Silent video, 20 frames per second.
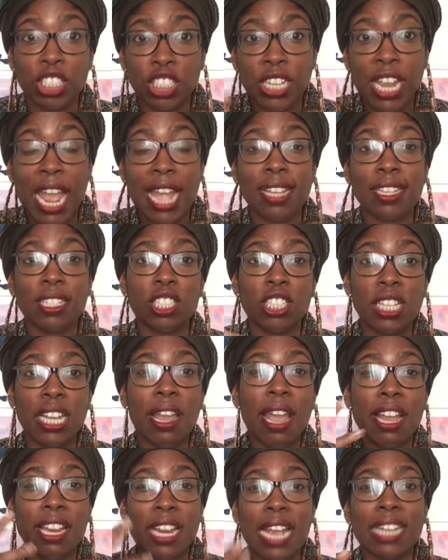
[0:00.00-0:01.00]
he
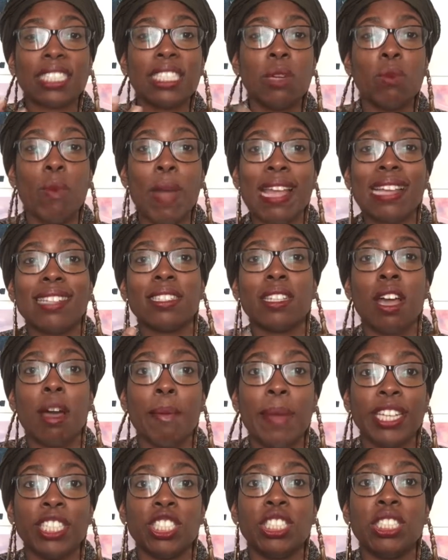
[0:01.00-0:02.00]
actually wakes
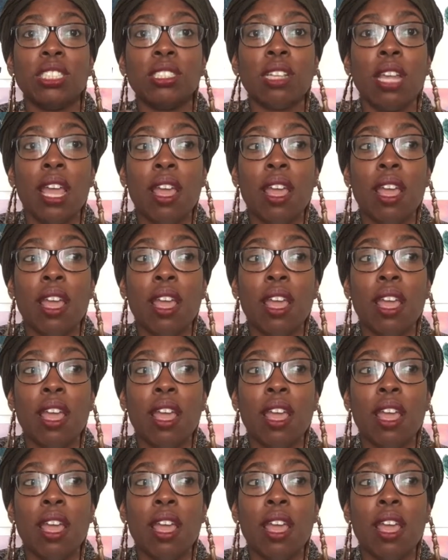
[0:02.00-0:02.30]
up and she